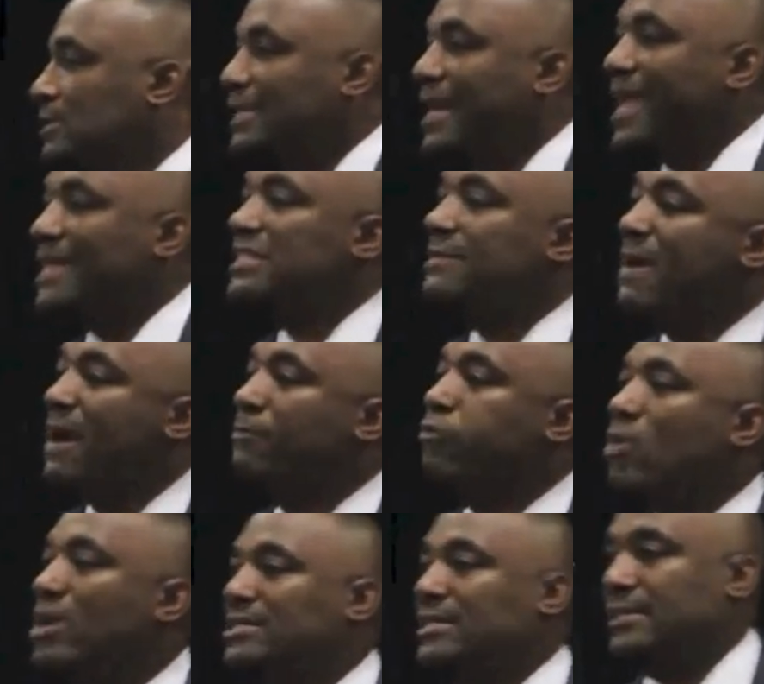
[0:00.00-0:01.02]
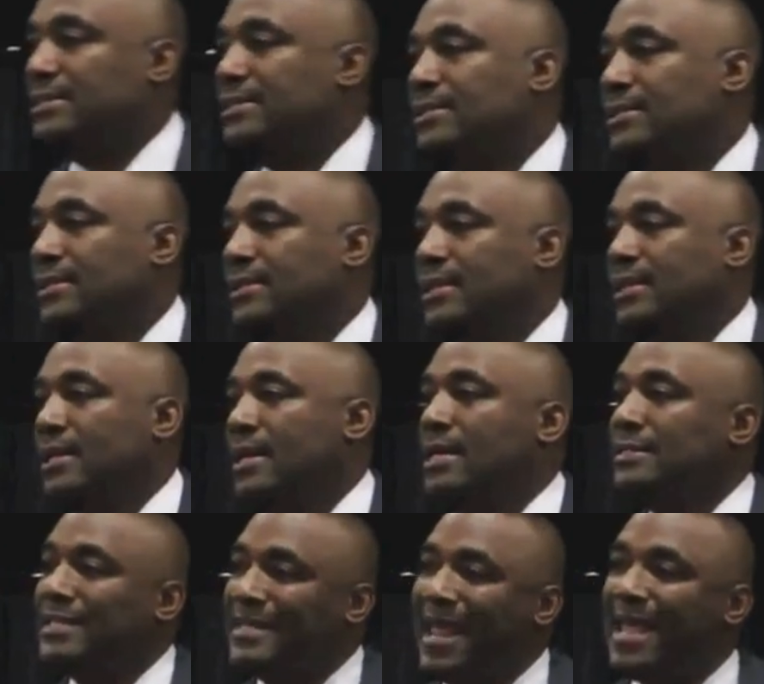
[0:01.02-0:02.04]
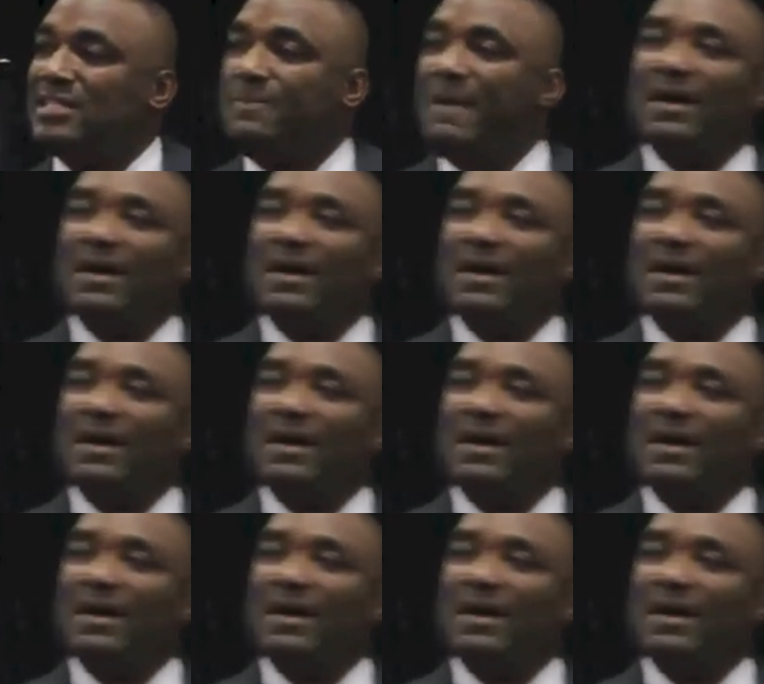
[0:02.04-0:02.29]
Today is about presence. Today is